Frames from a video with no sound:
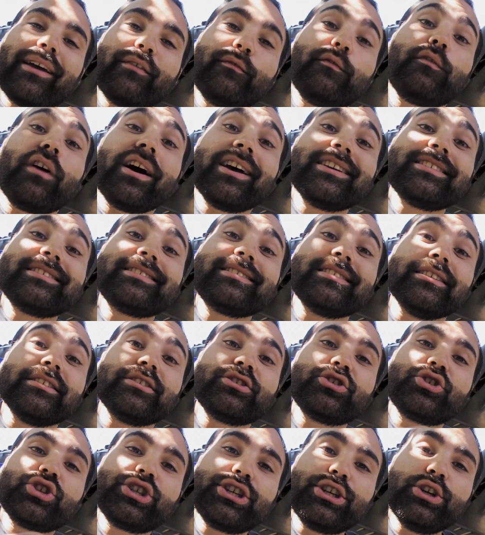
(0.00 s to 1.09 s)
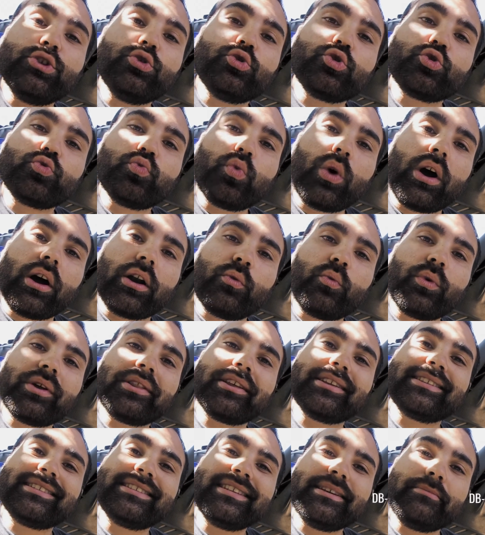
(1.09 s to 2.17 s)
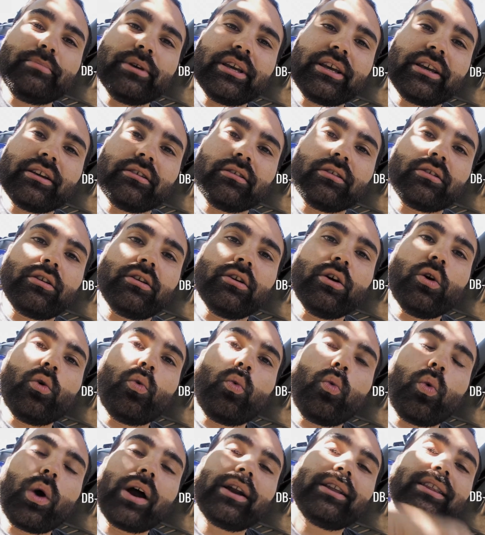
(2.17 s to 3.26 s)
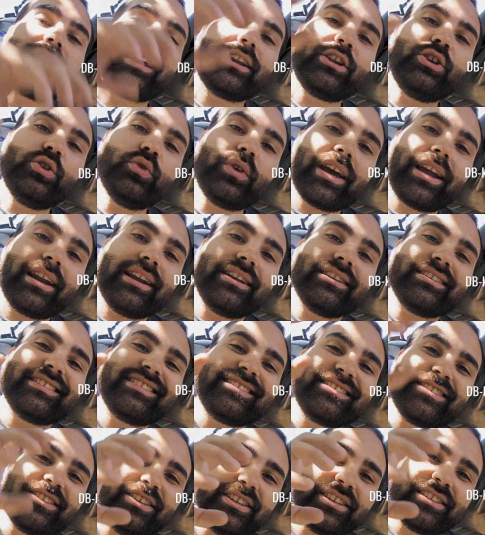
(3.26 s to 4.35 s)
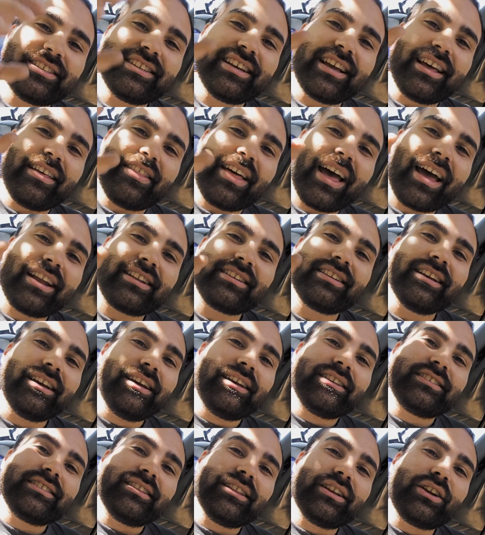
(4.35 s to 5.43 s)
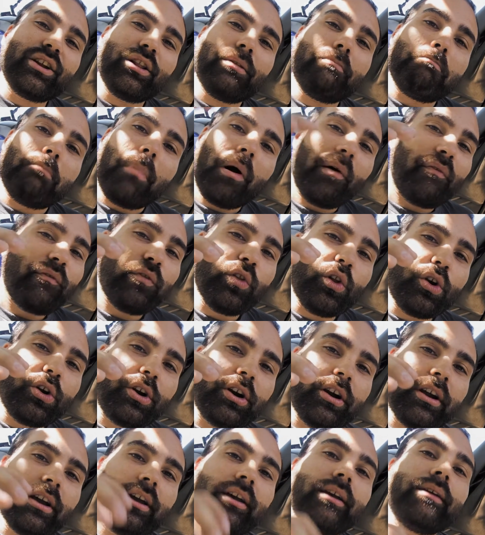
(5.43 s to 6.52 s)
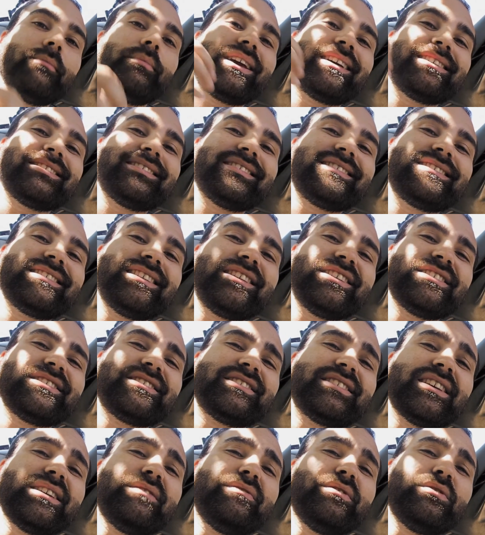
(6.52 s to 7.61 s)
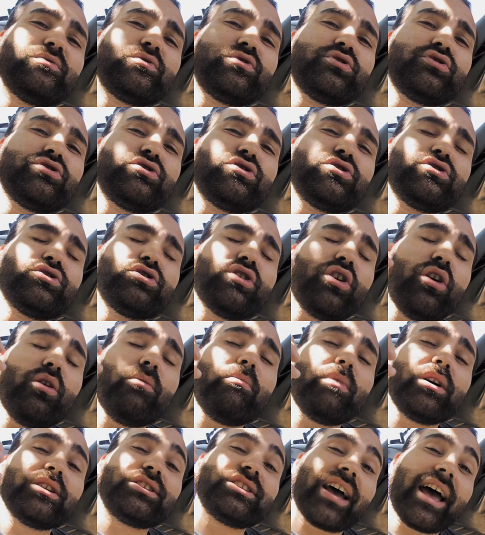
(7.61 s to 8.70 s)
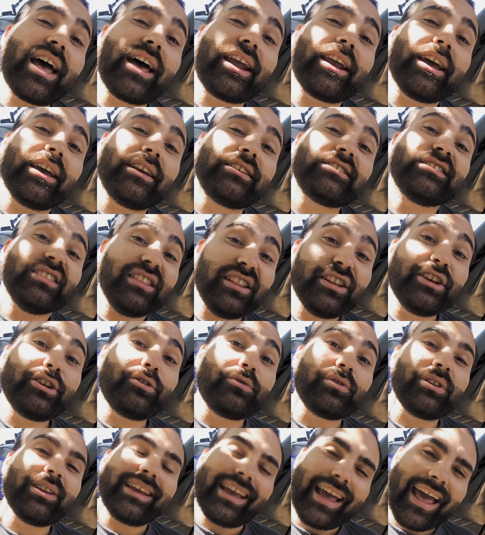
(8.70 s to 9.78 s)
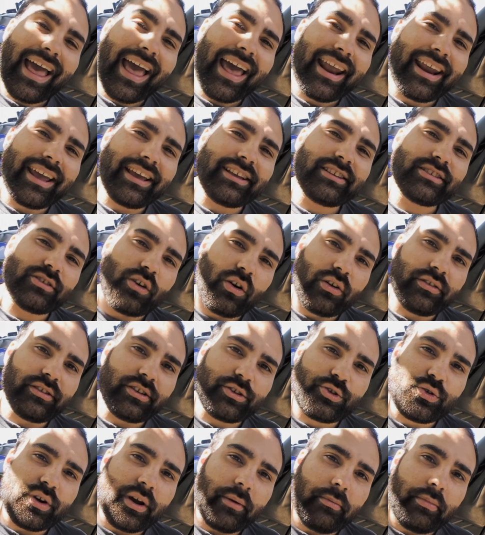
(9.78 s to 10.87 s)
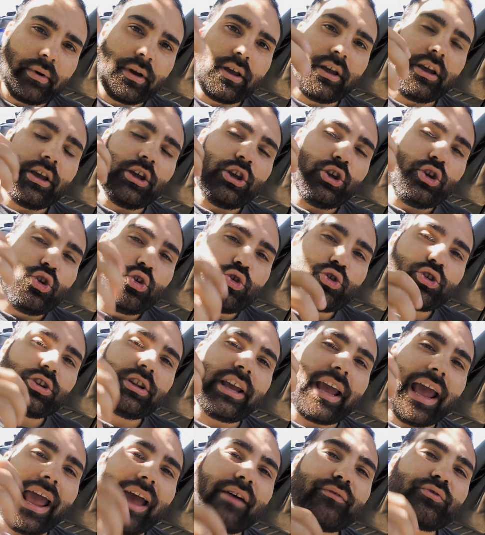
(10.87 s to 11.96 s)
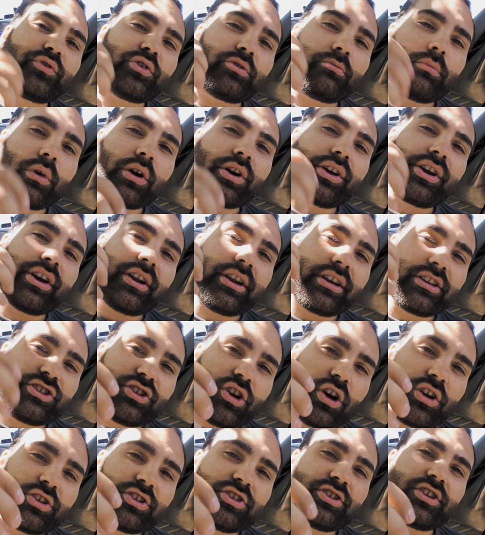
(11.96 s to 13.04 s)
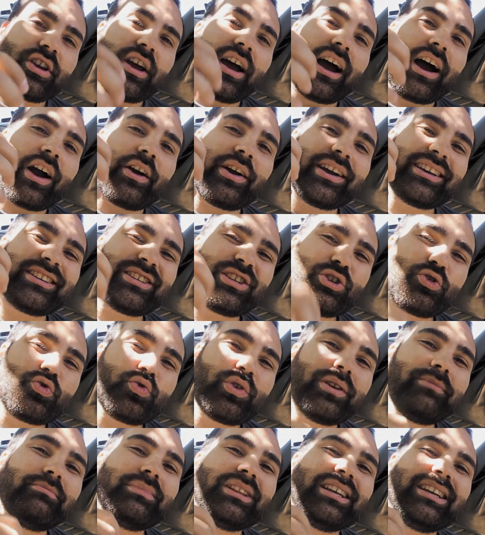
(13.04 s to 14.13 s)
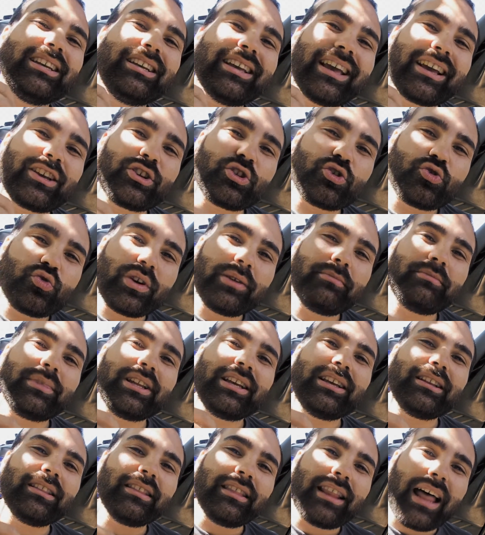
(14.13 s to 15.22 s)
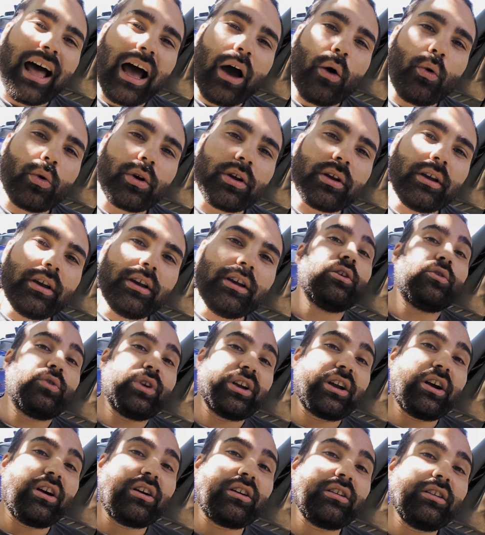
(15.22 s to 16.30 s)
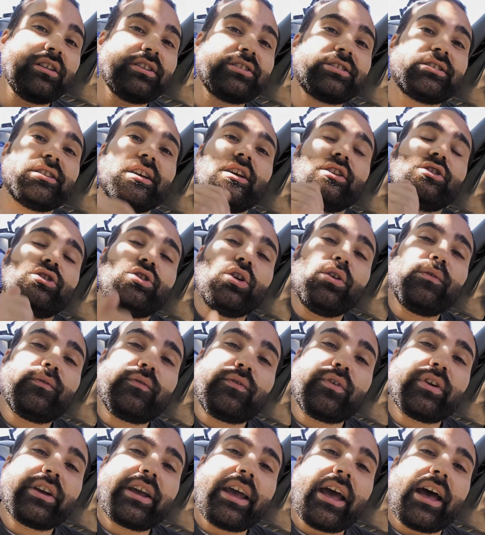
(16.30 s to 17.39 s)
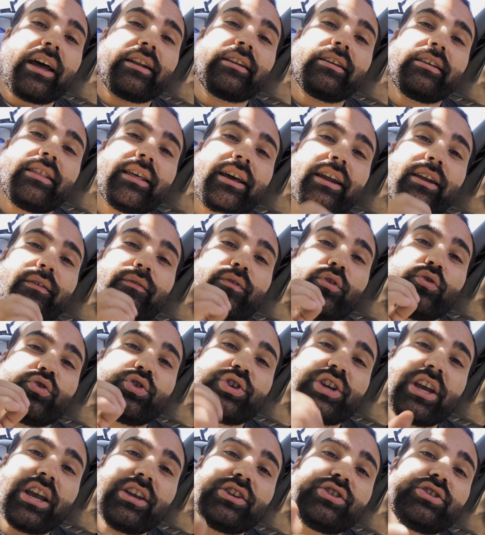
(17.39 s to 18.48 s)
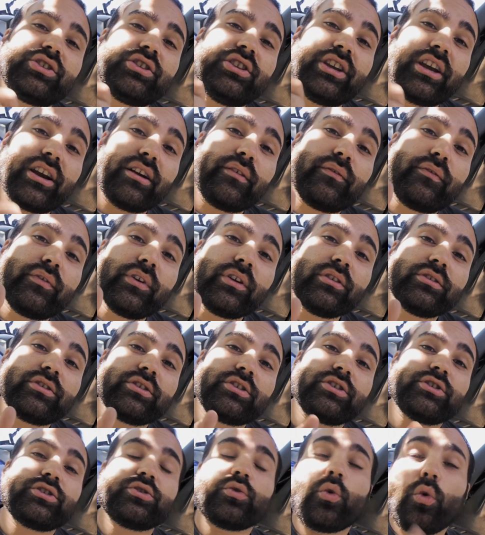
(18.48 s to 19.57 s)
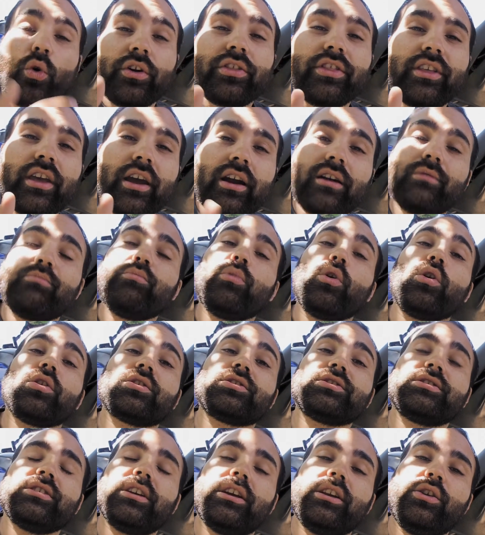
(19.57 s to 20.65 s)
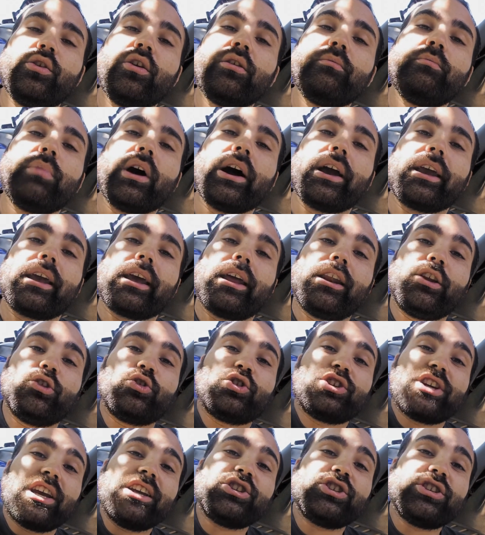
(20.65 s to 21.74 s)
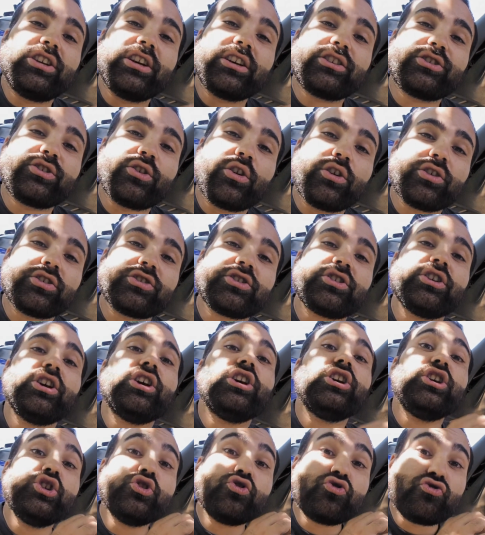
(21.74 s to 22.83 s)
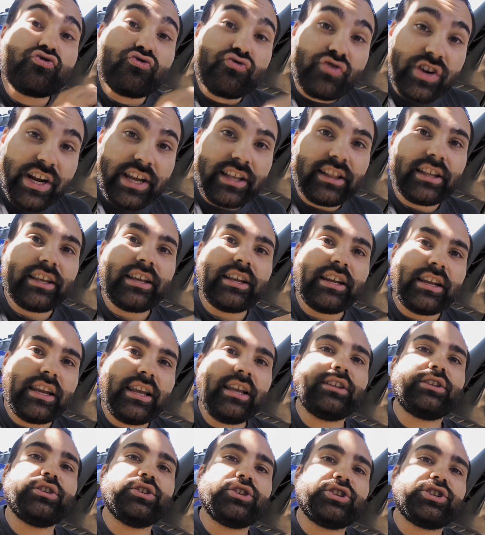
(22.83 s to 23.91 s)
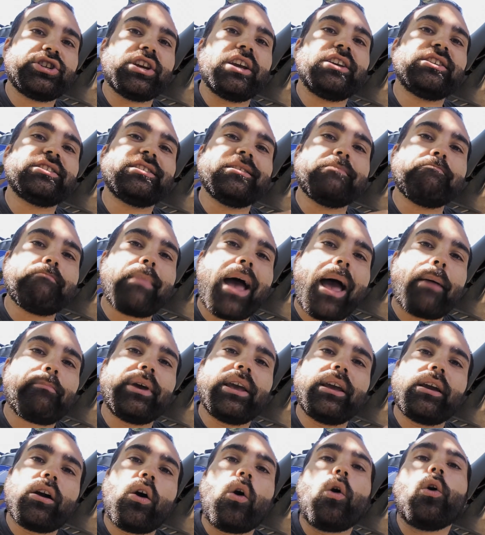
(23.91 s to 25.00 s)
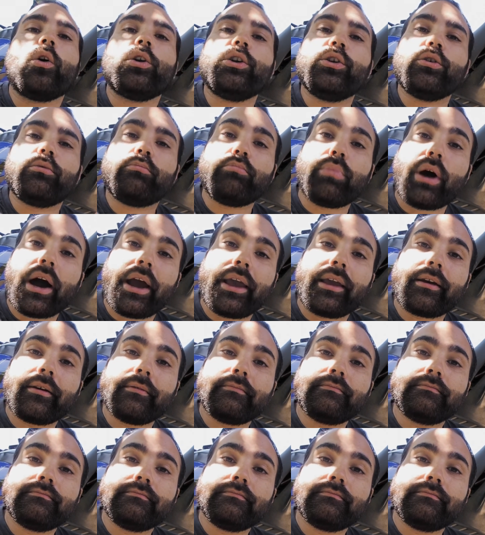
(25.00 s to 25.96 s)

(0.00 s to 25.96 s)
advice is choose one with a DB killer, one that you can insert that little muffler, because it's gonna save you so much headaches, literally headaches on the trip. Usually aftermarket exhausts are extremely loud. Regardless, don't forget that if you change the air filters or the air box in your bike and you change the exhaust, you really need to change the mapping on your bike.